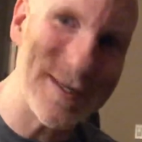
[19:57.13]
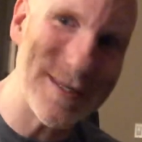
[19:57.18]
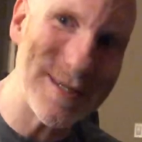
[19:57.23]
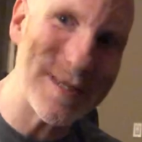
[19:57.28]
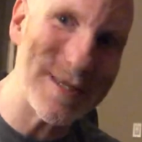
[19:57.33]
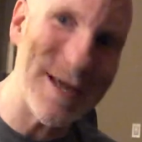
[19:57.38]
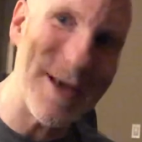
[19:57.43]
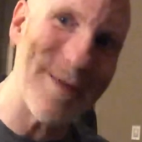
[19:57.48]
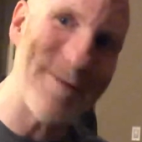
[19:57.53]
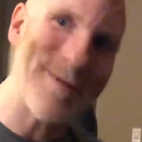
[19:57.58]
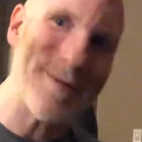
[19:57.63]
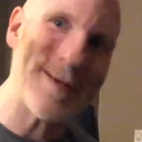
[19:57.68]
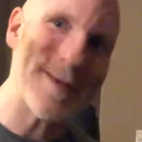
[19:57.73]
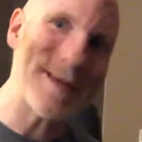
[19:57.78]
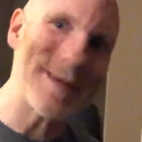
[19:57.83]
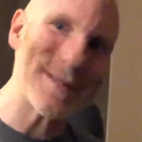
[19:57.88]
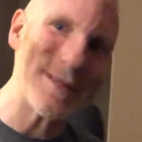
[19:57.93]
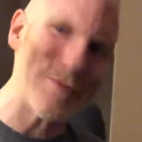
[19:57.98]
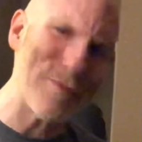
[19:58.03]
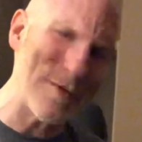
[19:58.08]
and stuff and
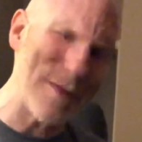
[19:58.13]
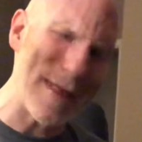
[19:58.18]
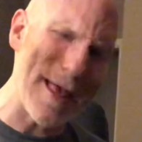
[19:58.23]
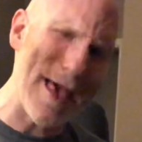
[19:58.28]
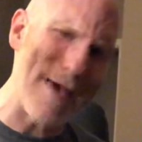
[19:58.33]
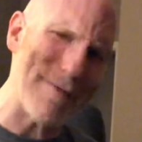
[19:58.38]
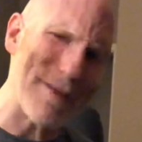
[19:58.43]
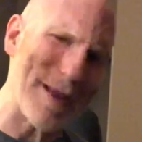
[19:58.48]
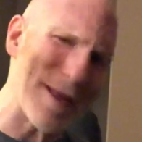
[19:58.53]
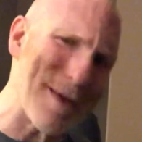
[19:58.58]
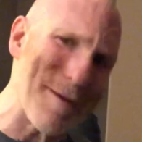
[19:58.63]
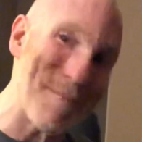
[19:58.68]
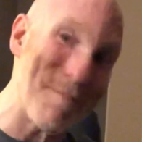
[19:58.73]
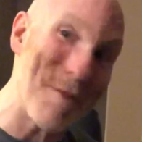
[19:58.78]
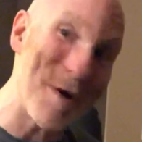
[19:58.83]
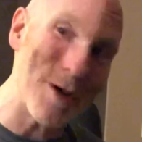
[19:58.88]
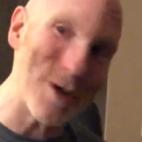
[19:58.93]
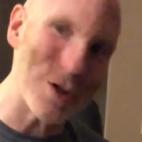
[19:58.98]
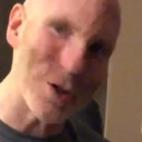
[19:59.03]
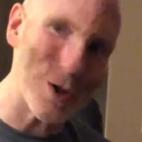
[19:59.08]
doesn't really have any
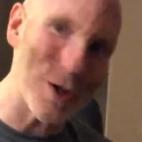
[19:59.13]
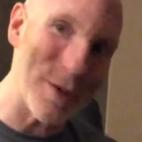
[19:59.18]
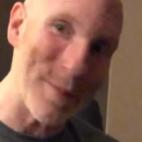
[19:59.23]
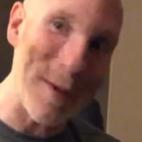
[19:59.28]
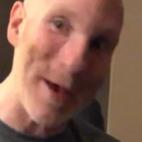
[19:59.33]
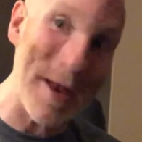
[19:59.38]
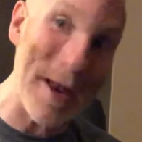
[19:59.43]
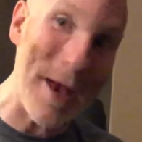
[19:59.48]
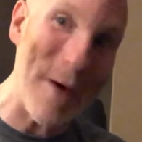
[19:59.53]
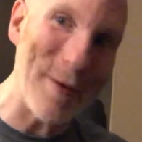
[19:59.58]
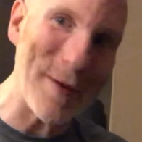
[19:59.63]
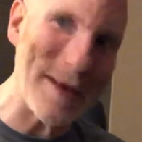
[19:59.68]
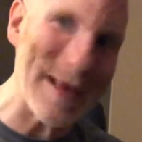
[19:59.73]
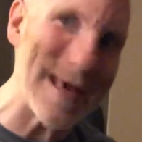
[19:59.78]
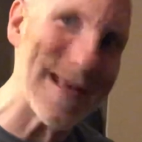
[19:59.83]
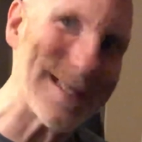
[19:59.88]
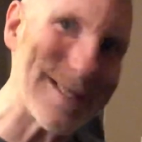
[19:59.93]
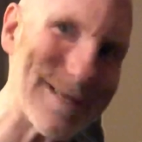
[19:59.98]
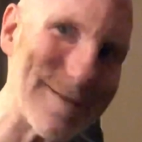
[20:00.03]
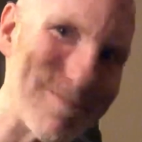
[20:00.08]
compunction about how it
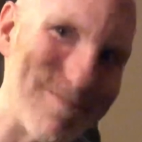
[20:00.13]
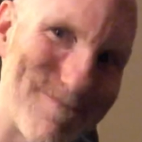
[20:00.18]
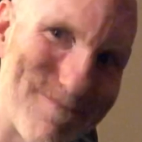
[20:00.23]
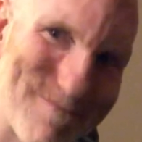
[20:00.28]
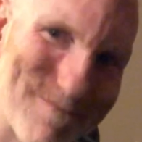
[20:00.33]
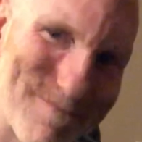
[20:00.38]
gets it.